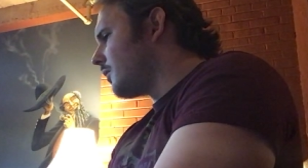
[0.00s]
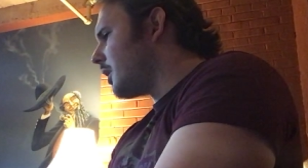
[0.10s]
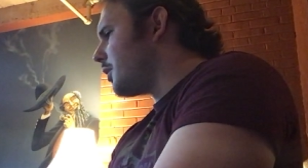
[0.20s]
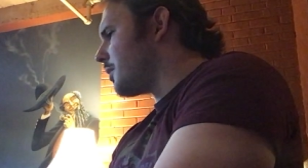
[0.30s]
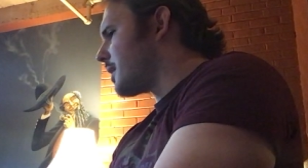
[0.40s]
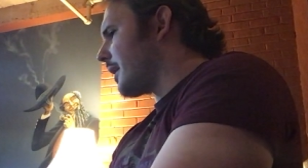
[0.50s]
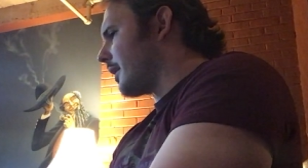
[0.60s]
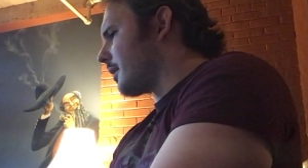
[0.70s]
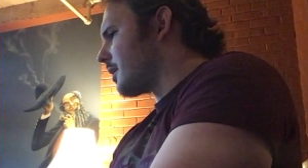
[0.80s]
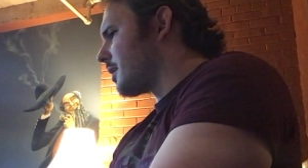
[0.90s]
use
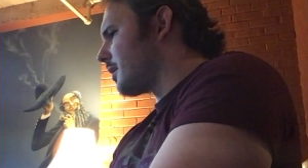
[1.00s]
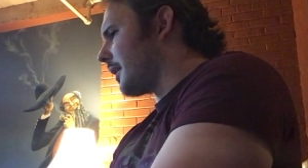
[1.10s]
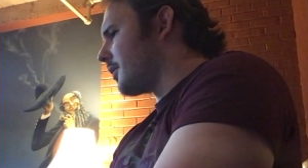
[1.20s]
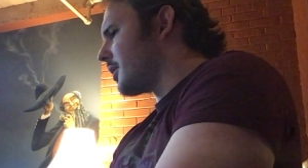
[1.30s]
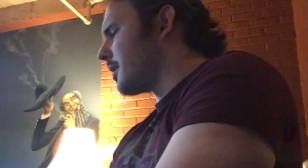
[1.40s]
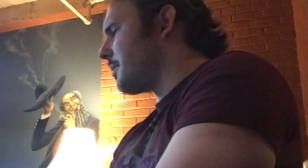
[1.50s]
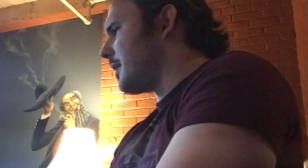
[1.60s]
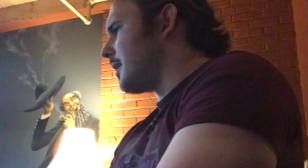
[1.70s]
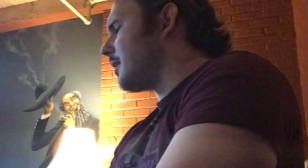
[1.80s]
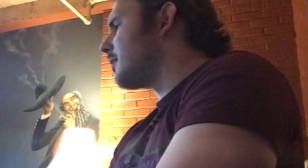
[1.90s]
things like just to
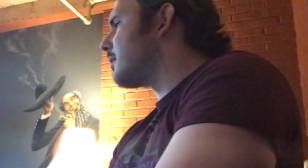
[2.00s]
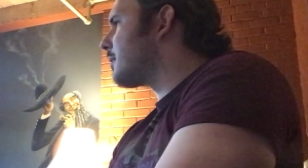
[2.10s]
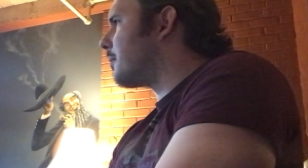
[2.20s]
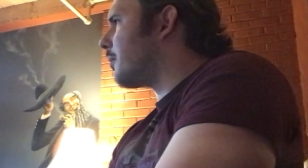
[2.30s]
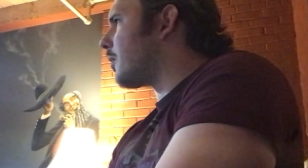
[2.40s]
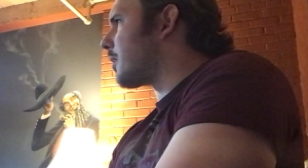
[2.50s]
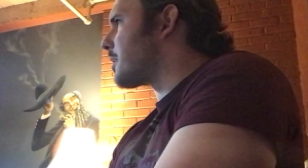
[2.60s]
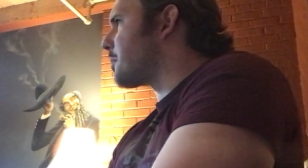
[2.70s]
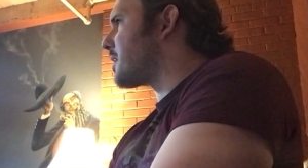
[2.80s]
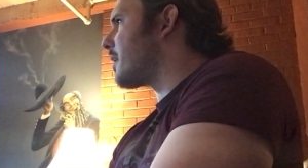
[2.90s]
be
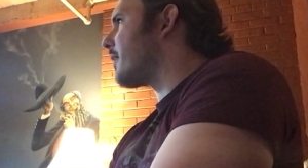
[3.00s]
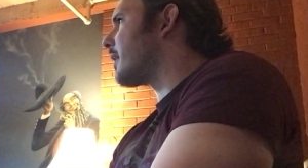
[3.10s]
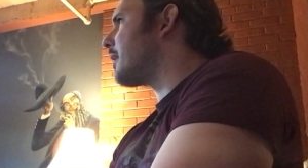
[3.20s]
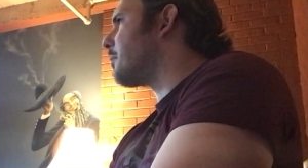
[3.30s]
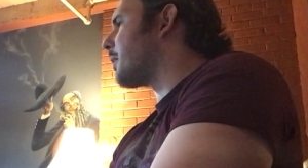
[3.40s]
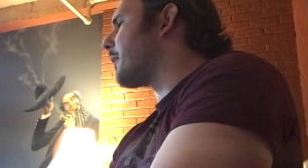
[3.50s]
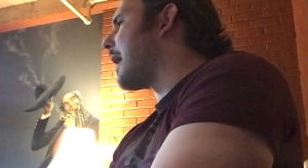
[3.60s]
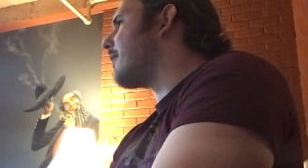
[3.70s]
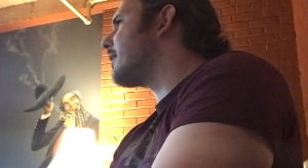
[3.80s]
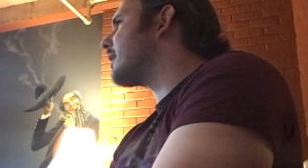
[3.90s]
more specific and more
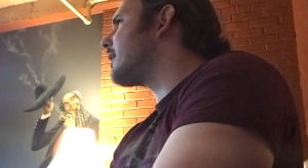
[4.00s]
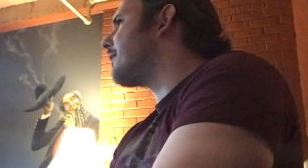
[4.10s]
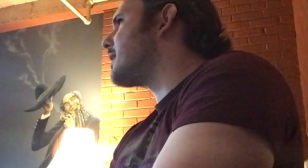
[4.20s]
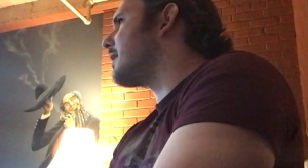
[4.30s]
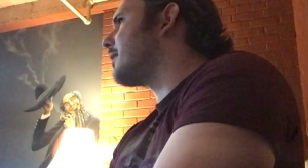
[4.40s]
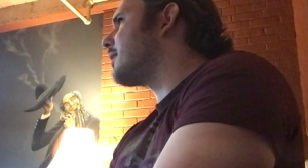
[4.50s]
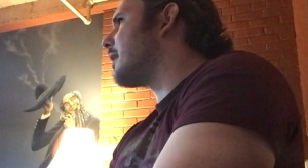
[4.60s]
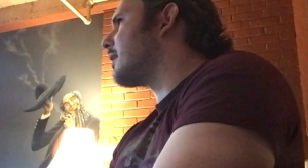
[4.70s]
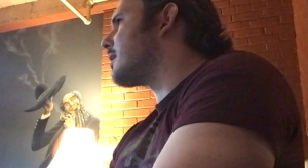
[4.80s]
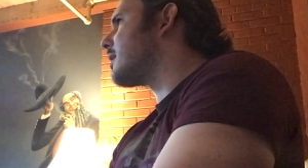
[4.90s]
graphic. I've seen
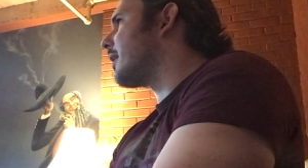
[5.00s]
things